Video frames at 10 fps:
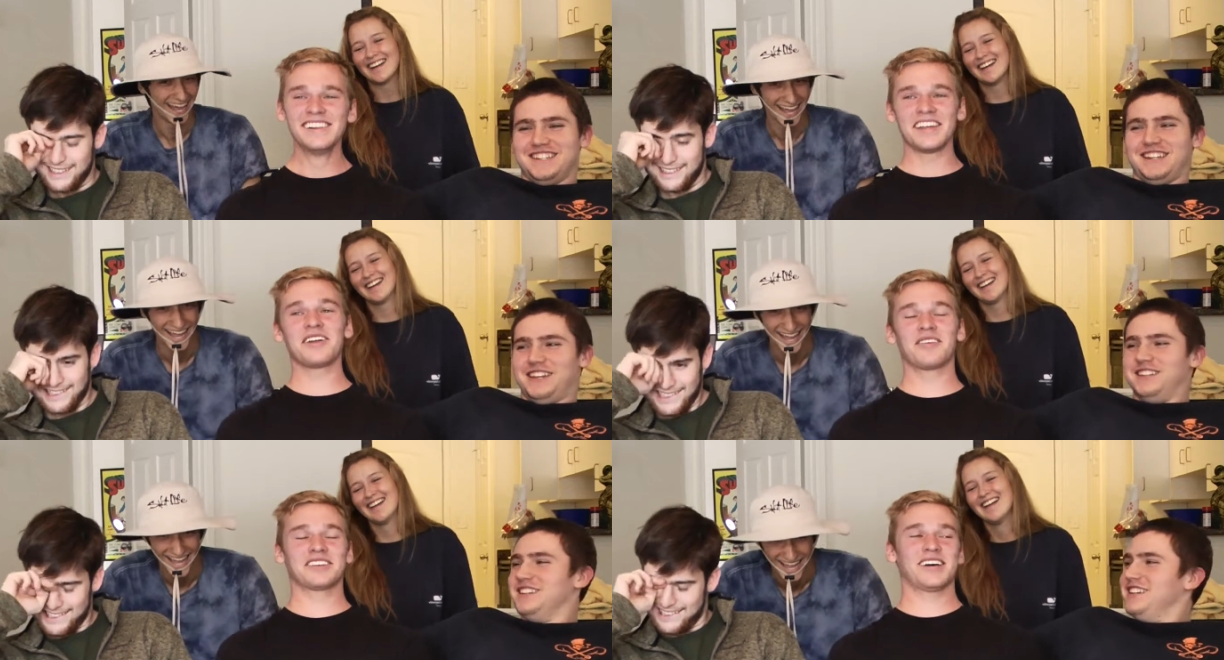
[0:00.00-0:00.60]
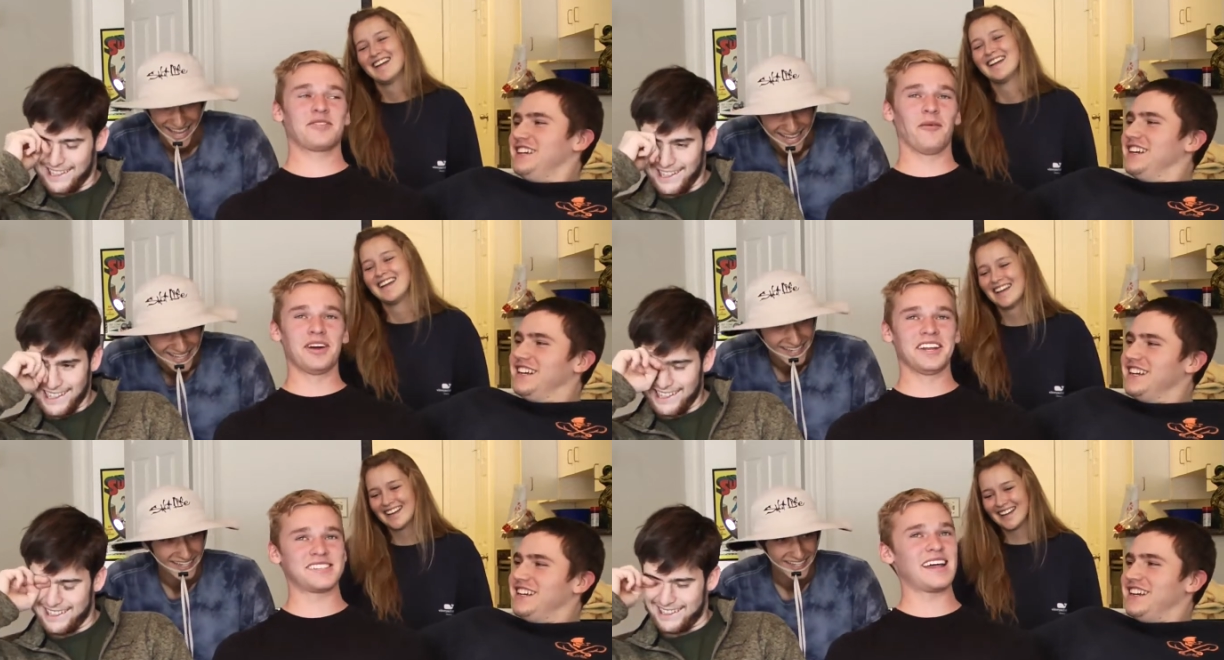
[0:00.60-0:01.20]
Speaker 1: they didn't want us to have to
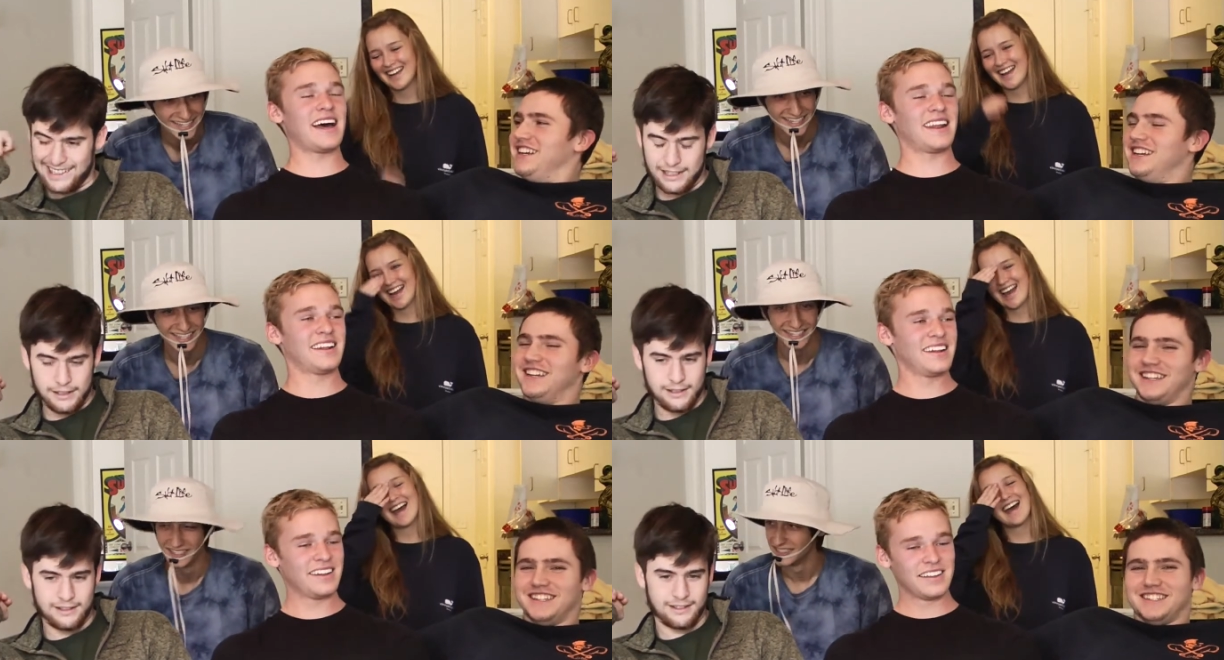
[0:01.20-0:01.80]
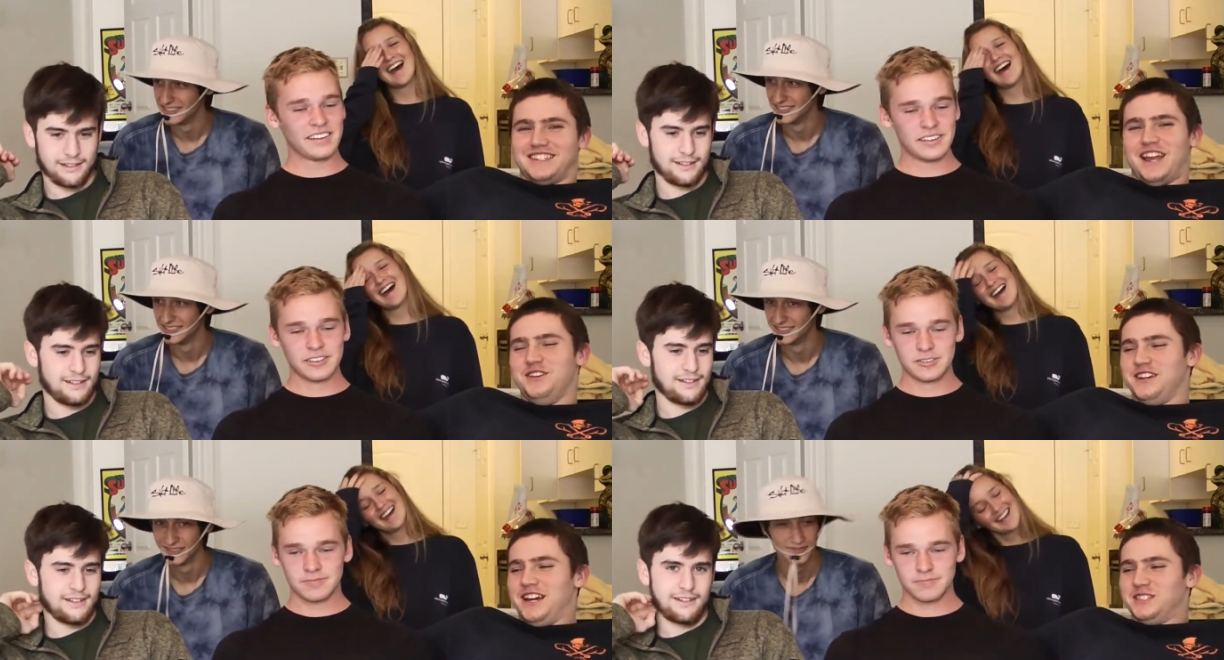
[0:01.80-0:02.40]
witness that. And
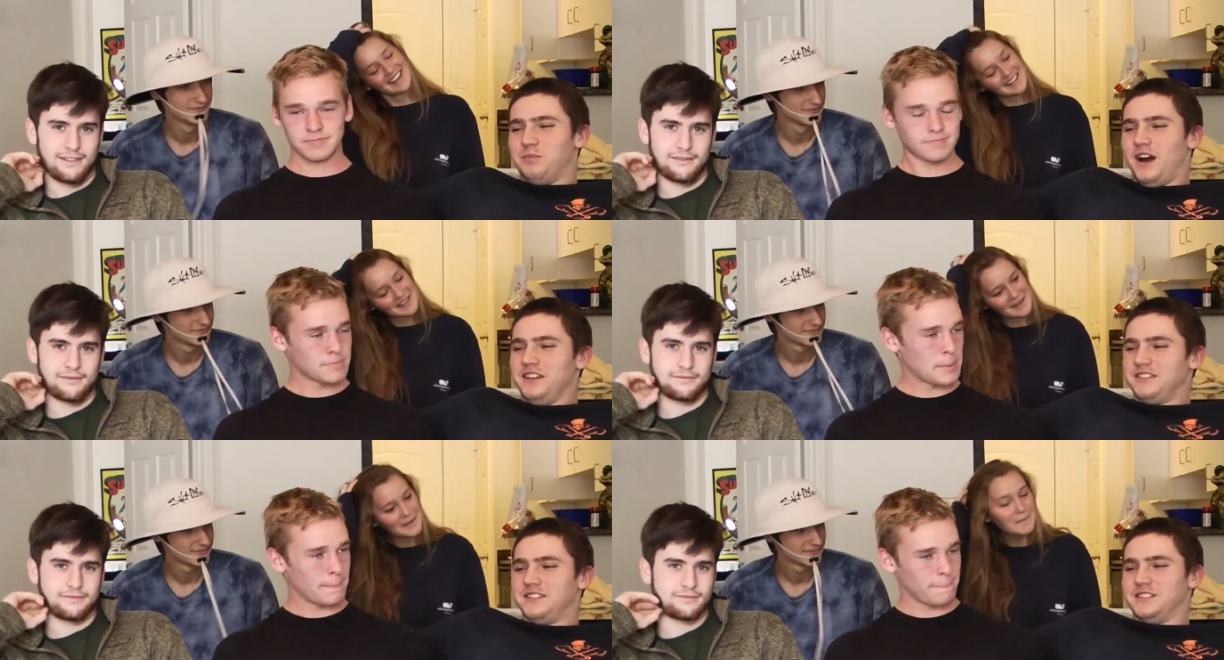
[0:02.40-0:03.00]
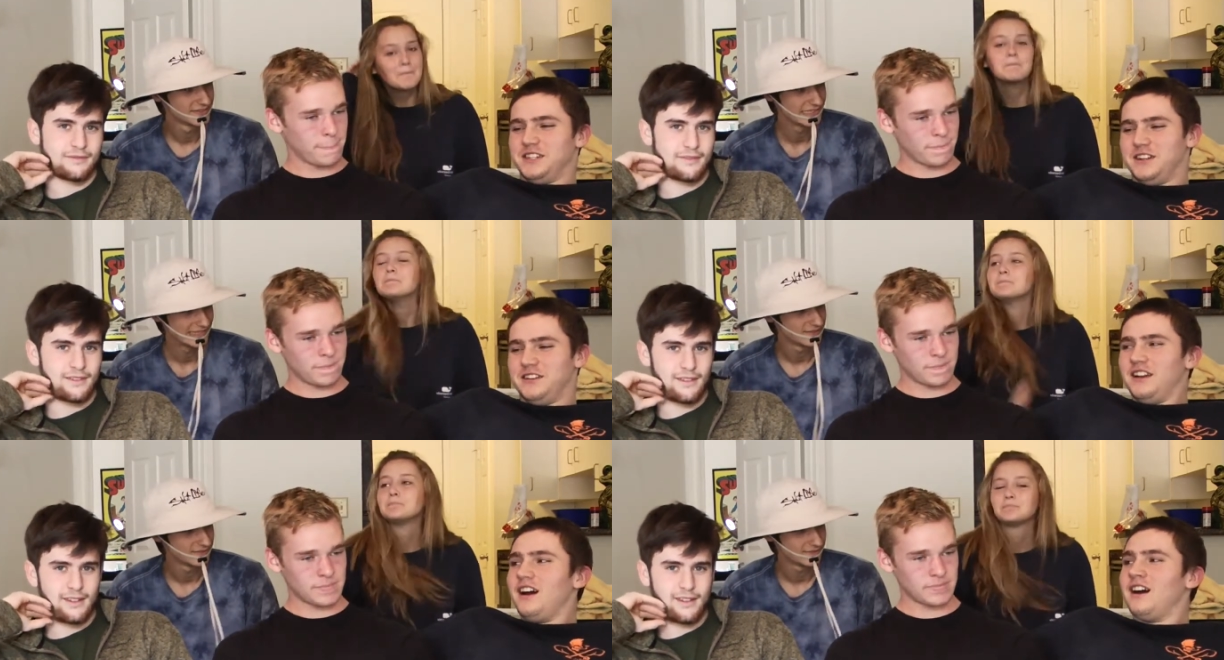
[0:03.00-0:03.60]
you
Speaker 2: guys bonded just hearing